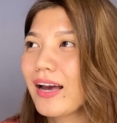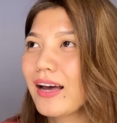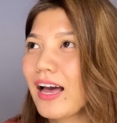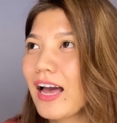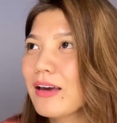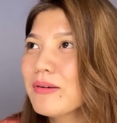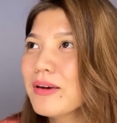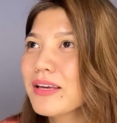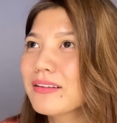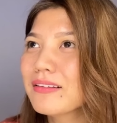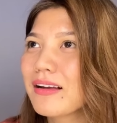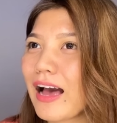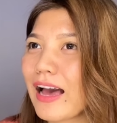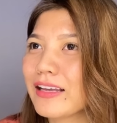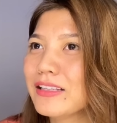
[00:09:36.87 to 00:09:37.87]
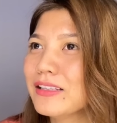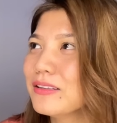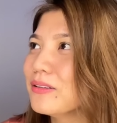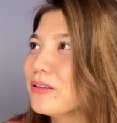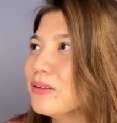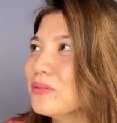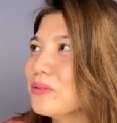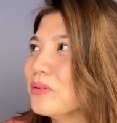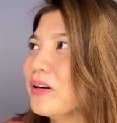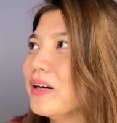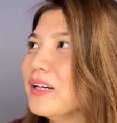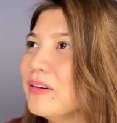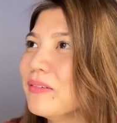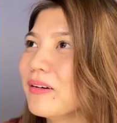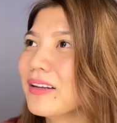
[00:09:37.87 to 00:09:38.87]
I mean, I did not know
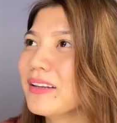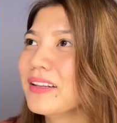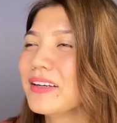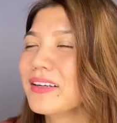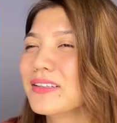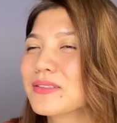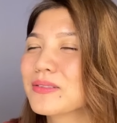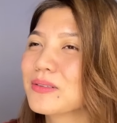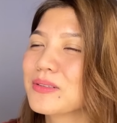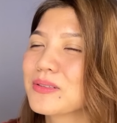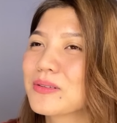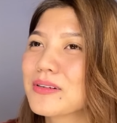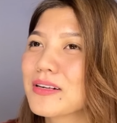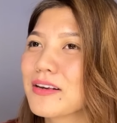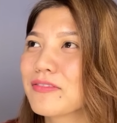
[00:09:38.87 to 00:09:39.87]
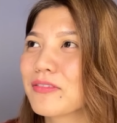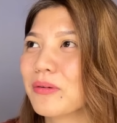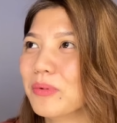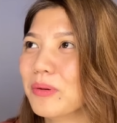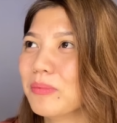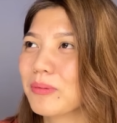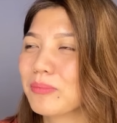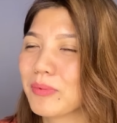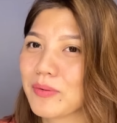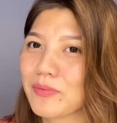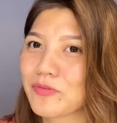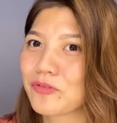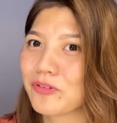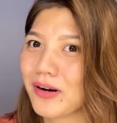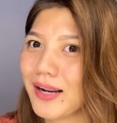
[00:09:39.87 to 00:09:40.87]
anyone there, so it's okay for me. But my
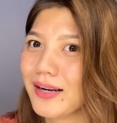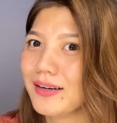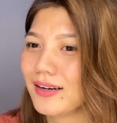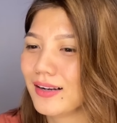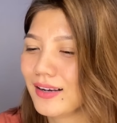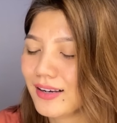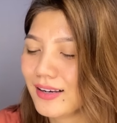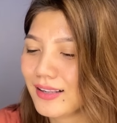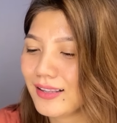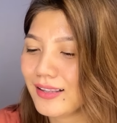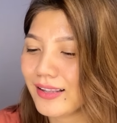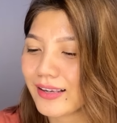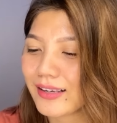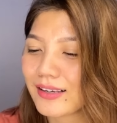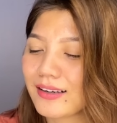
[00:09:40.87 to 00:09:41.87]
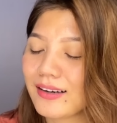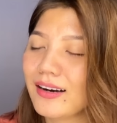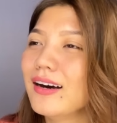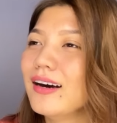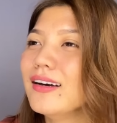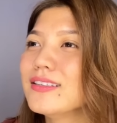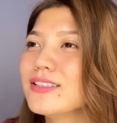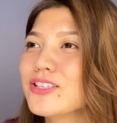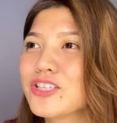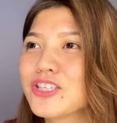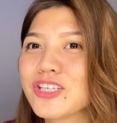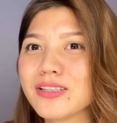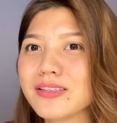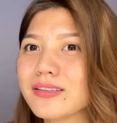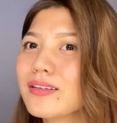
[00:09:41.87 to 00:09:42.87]
friend, like,
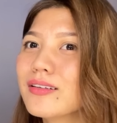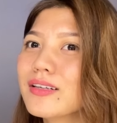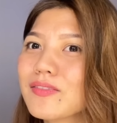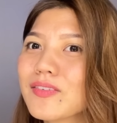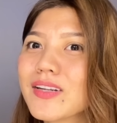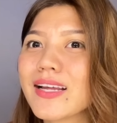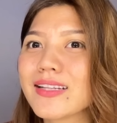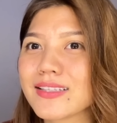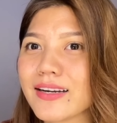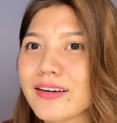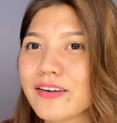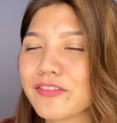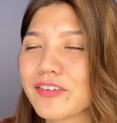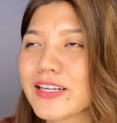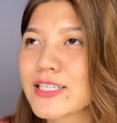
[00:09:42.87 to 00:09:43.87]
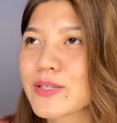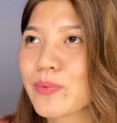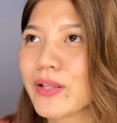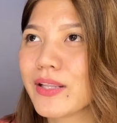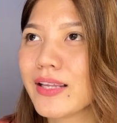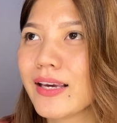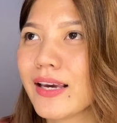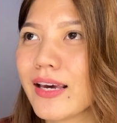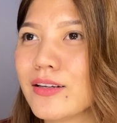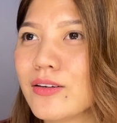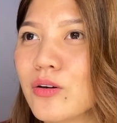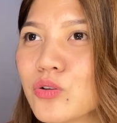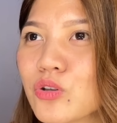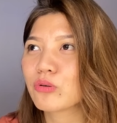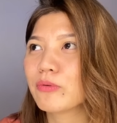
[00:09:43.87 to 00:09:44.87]
she did not even attend her friend's wedding, and
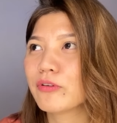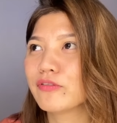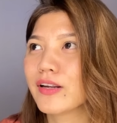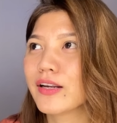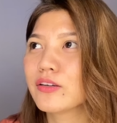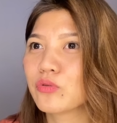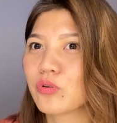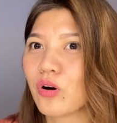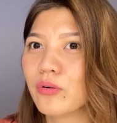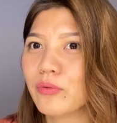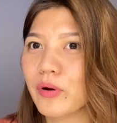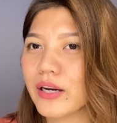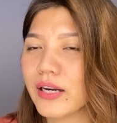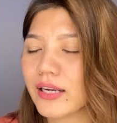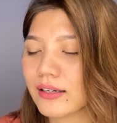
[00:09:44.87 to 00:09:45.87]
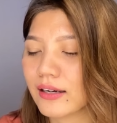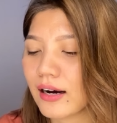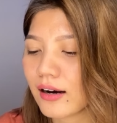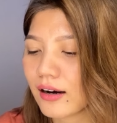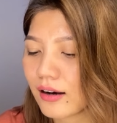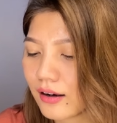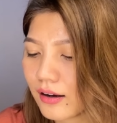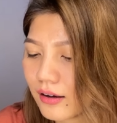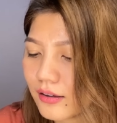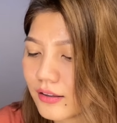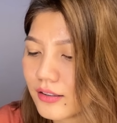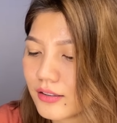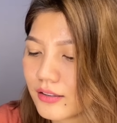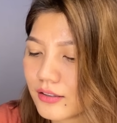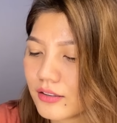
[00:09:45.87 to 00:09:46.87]
on top of that, wrong wedding, nah.
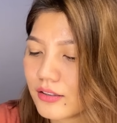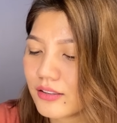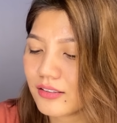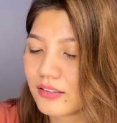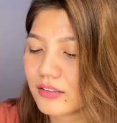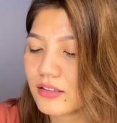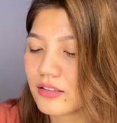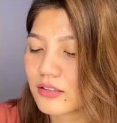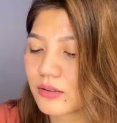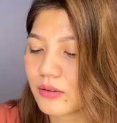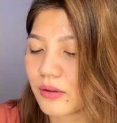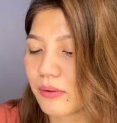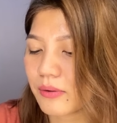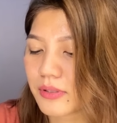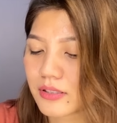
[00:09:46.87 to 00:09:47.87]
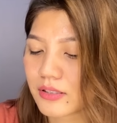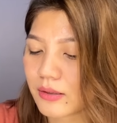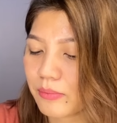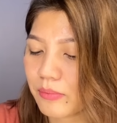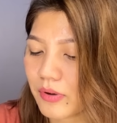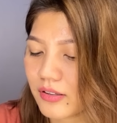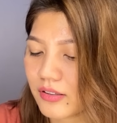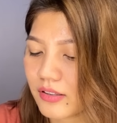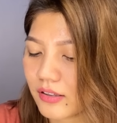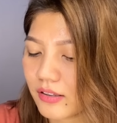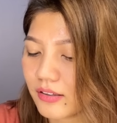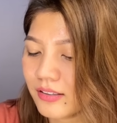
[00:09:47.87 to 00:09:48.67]
So that was embarrassing.